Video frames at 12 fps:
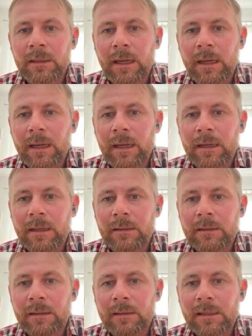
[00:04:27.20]

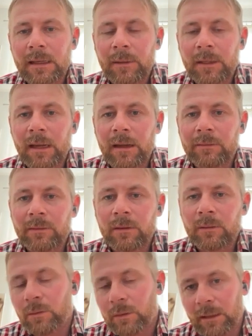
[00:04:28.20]
and stepping over
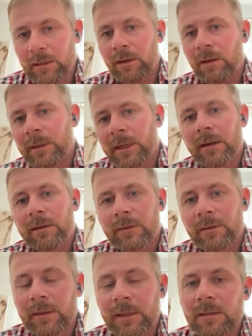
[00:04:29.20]
it, or climbing over
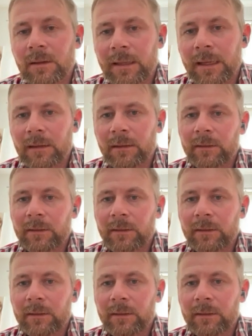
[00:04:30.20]
and things like that.